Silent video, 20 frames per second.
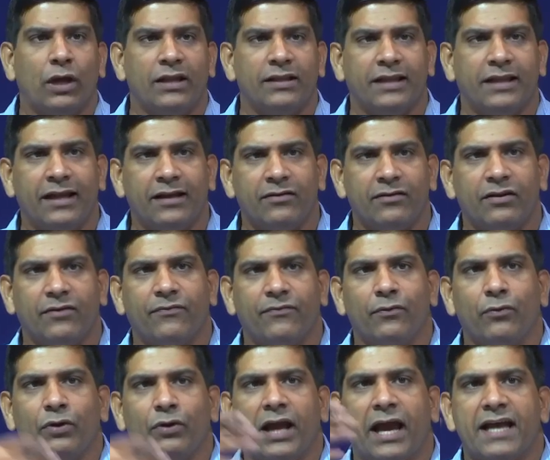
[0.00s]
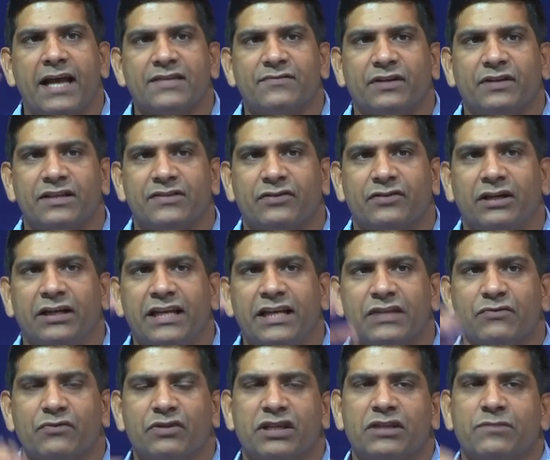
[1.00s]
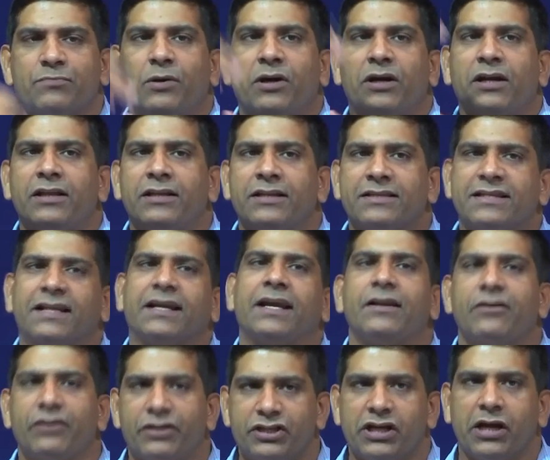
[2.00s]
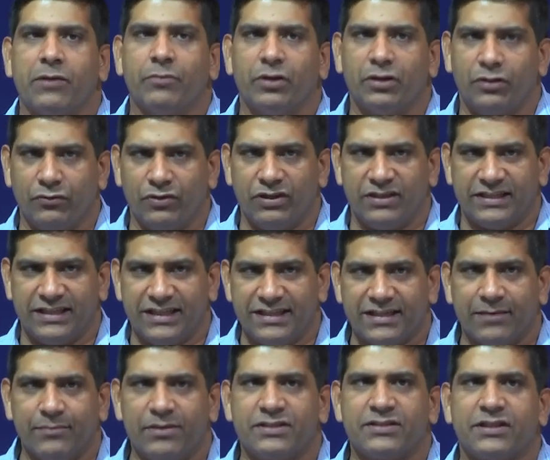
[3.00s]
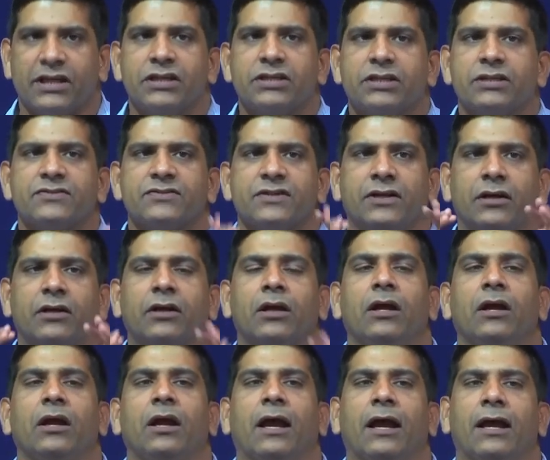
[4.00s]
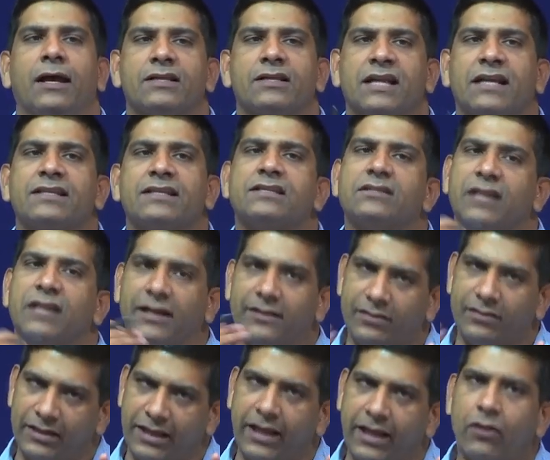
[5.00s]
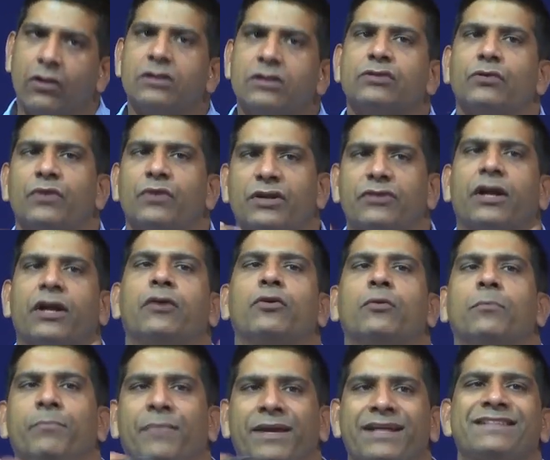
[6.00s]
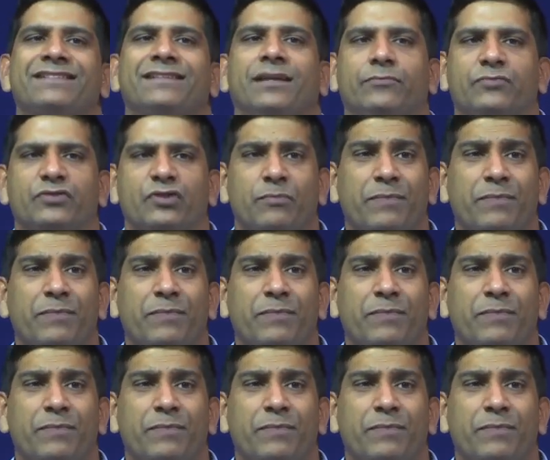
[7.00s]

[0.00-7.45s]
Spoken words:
and then the flue gas which is released, which is burned in the secondary chamber. You will see some sketches that there also we try to mix them. So